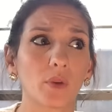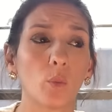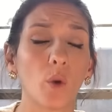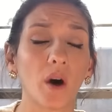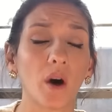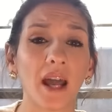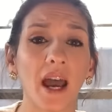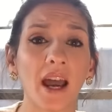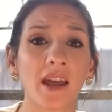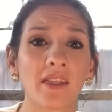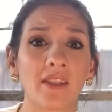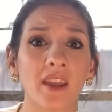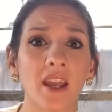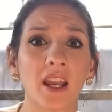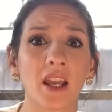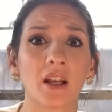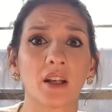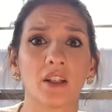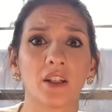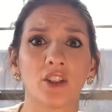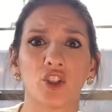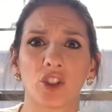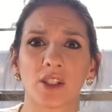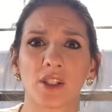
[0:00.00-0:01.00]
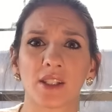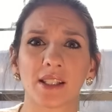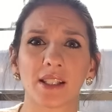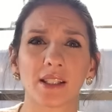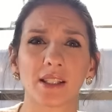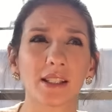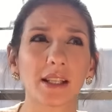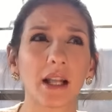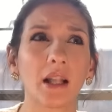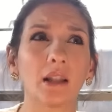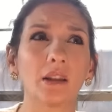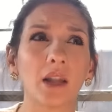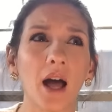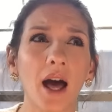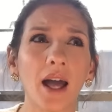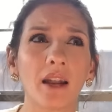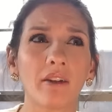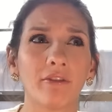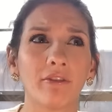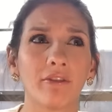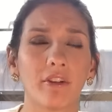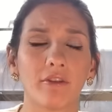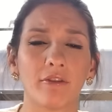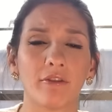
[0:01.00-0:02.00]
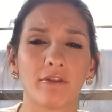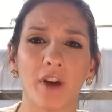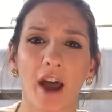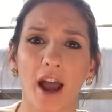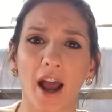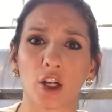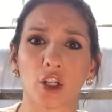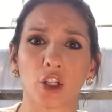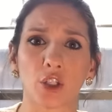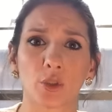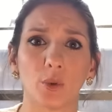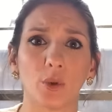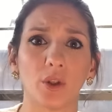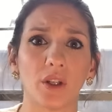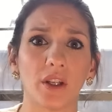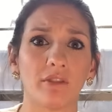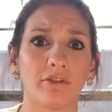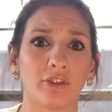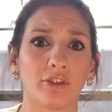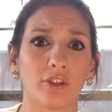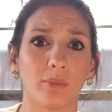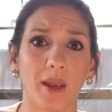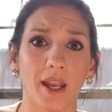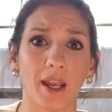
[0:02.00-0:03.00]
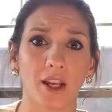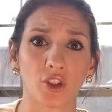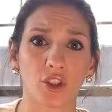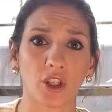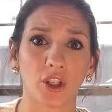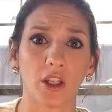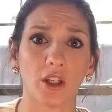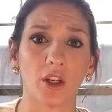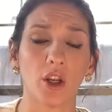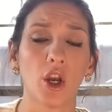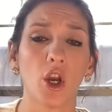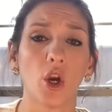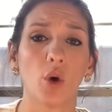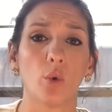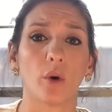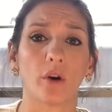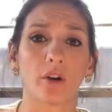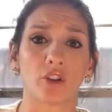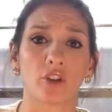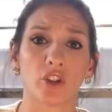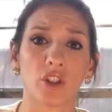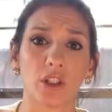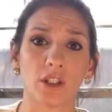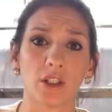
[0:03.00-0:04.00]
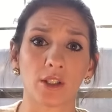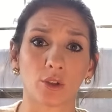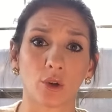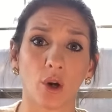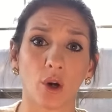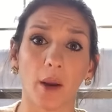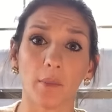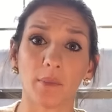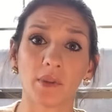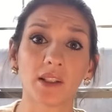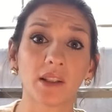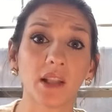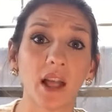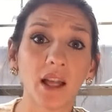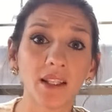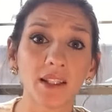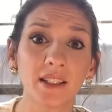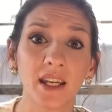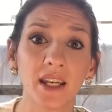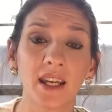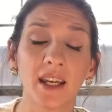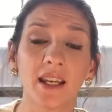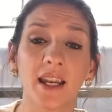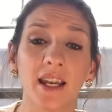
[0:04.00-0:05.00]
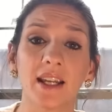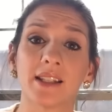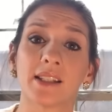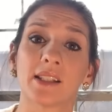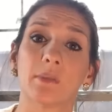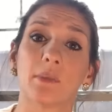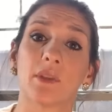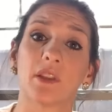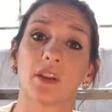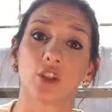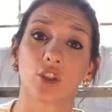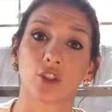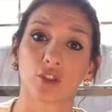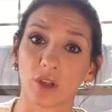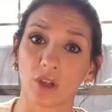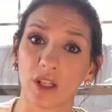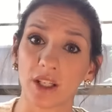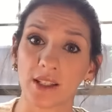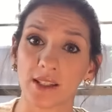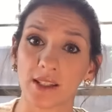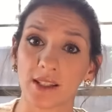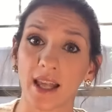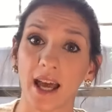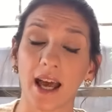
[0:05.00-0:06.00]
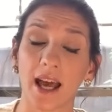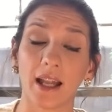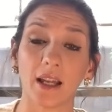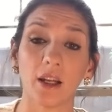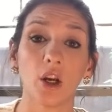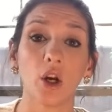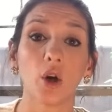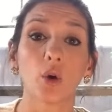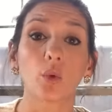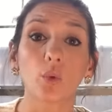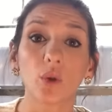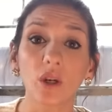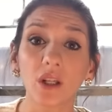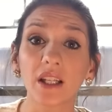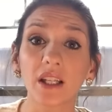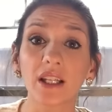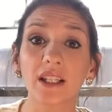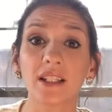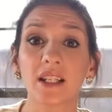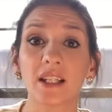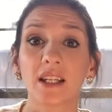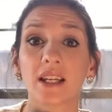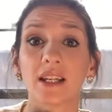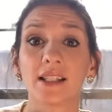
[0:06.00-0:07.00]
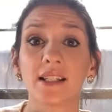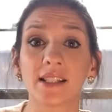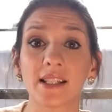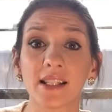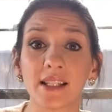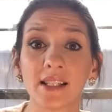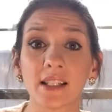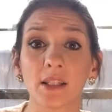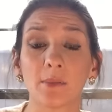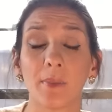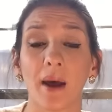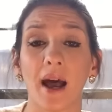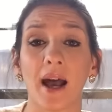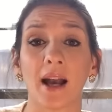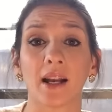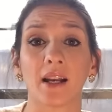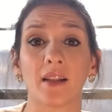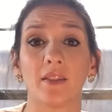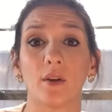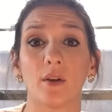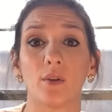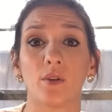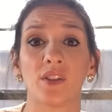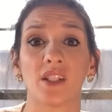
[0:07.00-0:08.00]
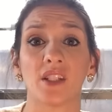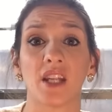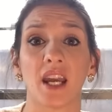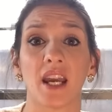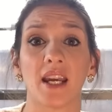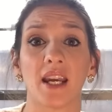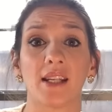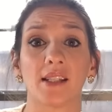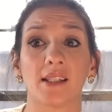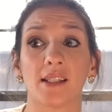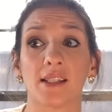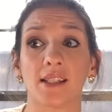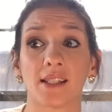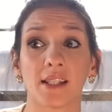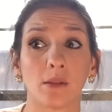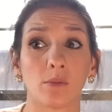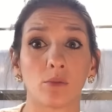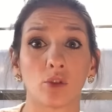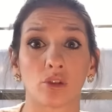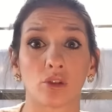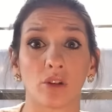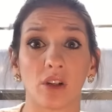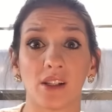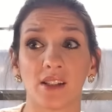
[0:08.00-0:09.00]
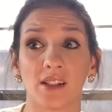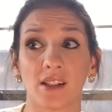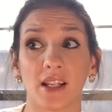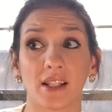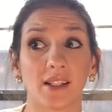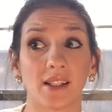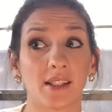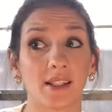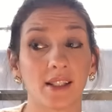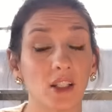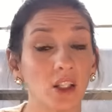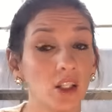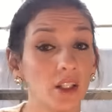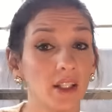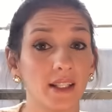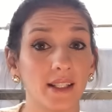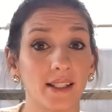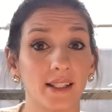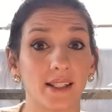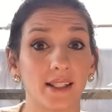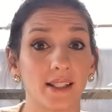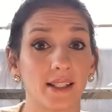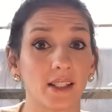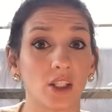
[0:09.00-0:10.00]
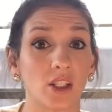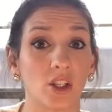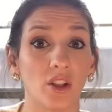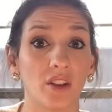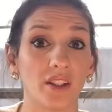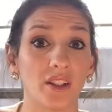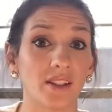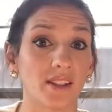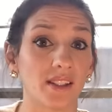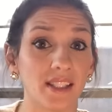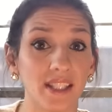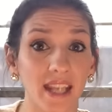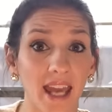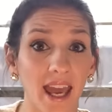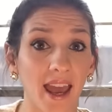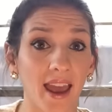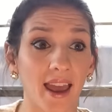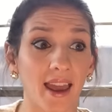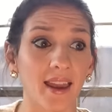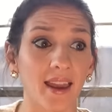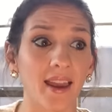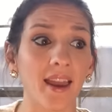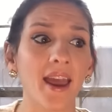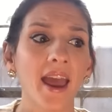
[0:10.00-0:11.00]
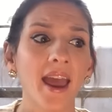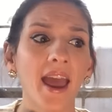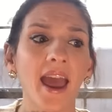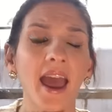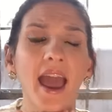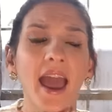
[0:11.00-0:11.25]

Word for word: what I think is just a lot of factual information, where she describes London and some of the streets that really did exist back in those days and some streets that still exist till this day.